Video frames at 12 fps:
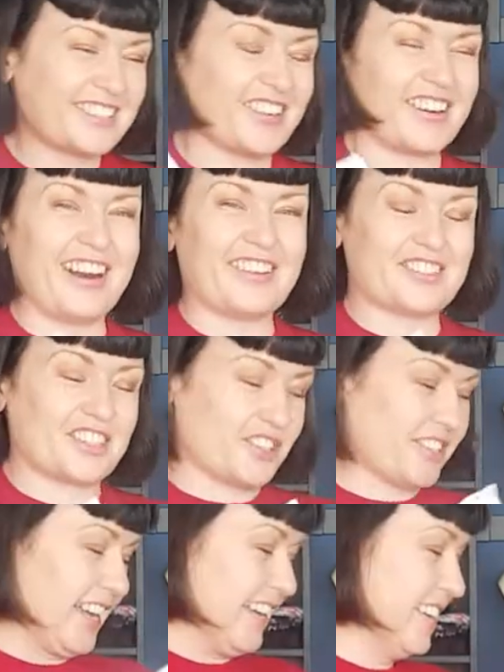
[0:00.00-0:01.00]
So I don't have to
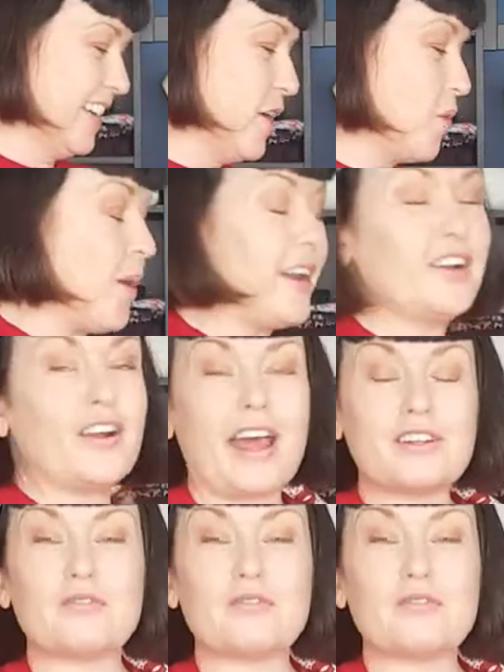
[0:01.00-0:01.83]
do that. One, I don't have